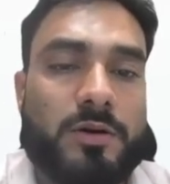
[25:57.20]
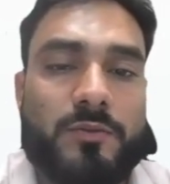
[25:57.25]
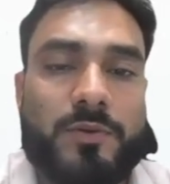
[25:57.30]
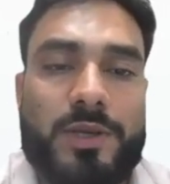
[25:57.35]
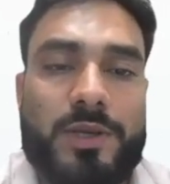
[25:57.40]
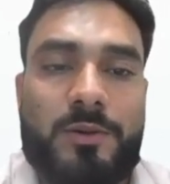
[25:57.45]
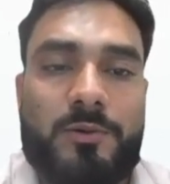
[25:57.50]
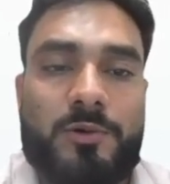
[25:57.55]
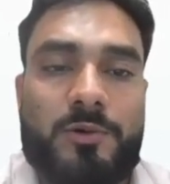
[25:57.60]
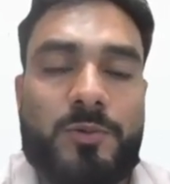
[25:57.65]

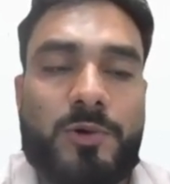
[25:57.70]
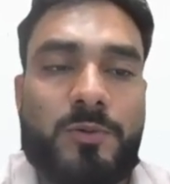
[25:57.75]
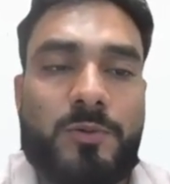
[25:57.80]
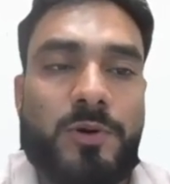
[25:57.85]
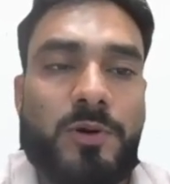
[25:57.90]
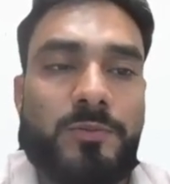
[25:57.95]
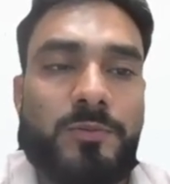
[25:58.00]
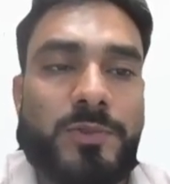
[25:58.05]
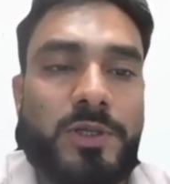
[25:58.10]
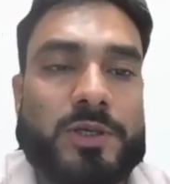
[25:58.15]
we have to
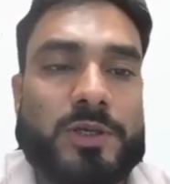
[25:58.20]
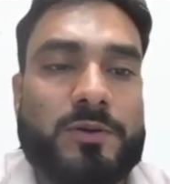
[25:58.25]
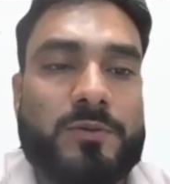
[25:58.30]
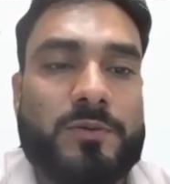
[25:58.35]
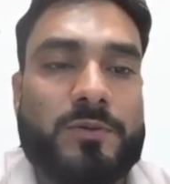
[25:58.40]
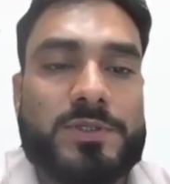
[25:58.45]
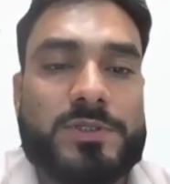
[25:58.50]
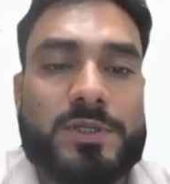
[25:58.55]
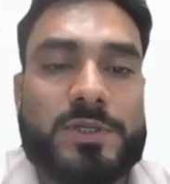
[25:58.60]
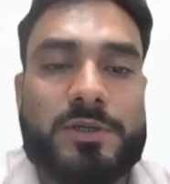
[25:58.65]
perform the
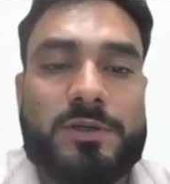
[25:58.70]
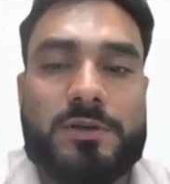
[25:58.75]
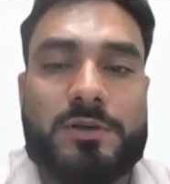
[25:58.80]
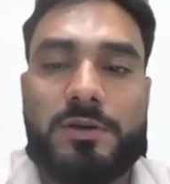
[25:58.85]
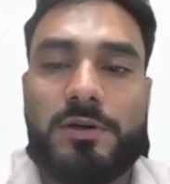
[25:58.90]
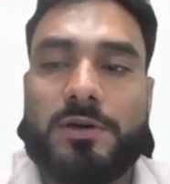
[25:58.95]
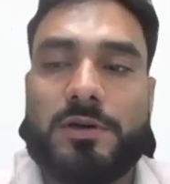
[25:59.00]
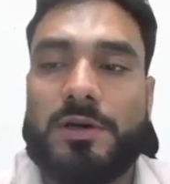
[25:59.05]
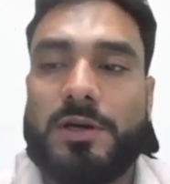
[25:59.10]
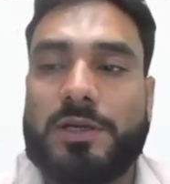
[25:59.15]
requested
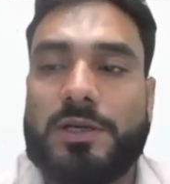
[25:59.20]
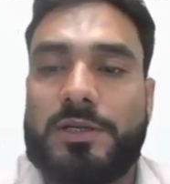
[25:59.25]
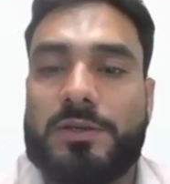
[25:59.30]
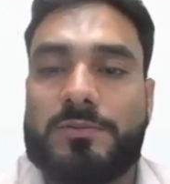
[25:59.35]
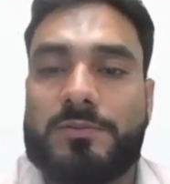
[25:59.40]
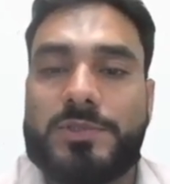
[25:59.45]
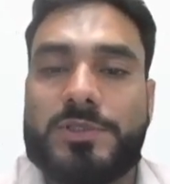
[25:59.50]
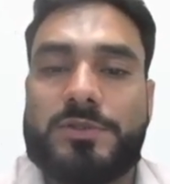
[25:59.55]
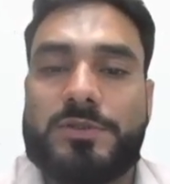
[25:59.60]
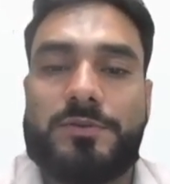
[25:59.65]

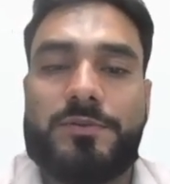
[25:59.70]
items,